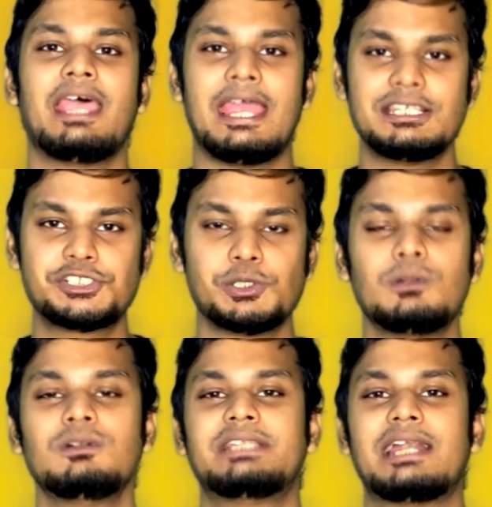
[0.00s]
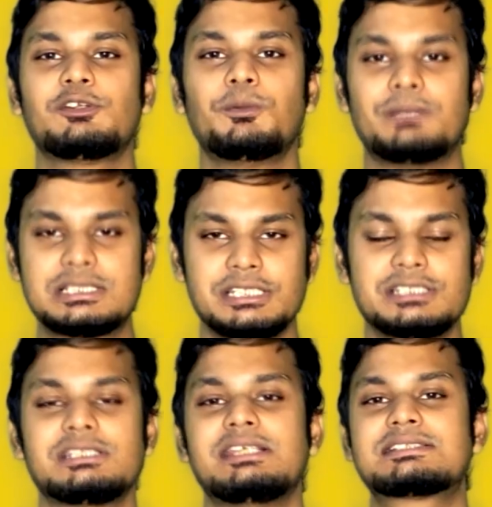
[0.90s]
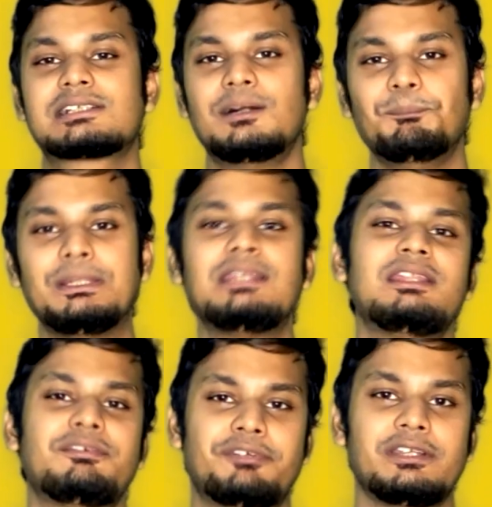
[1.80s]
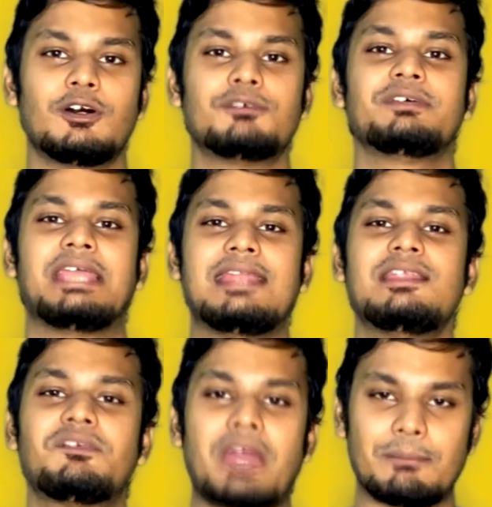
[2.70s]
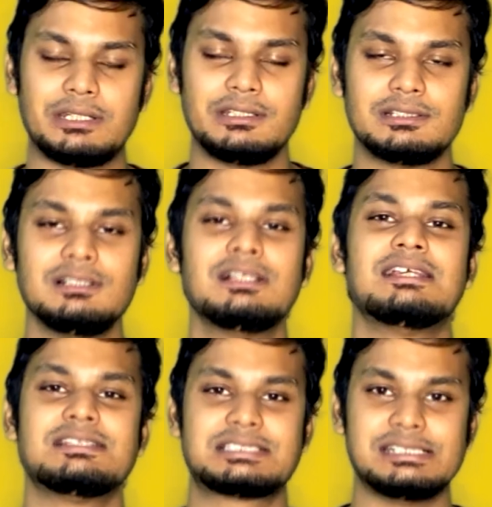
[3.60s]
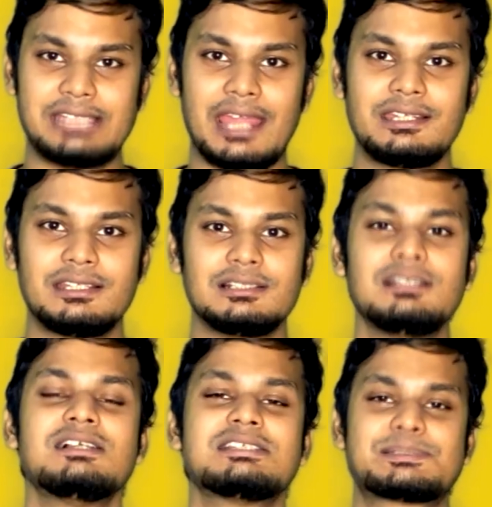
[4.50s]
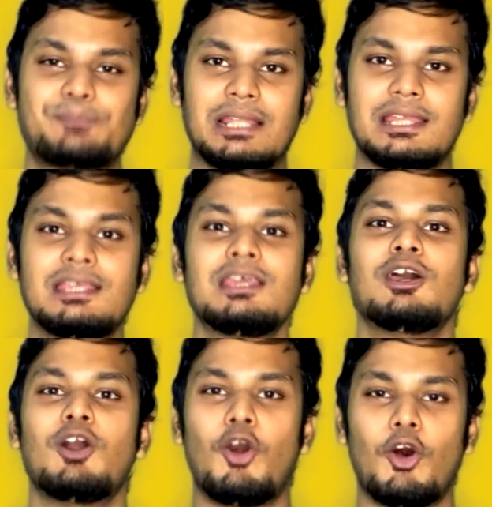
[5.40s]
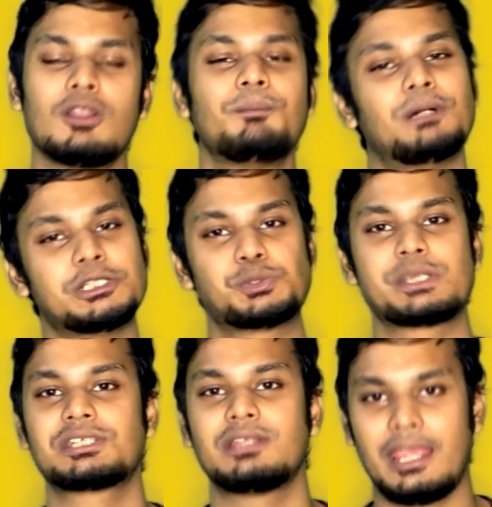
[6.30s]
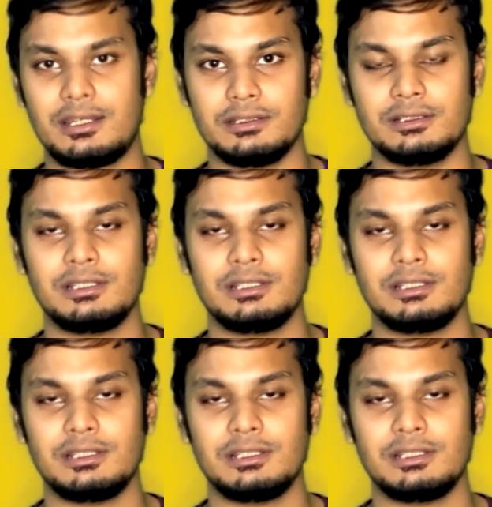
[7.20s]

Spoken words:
Ensure that your message is completely free of any grammatical, syntactical, spelling, or punctuation error.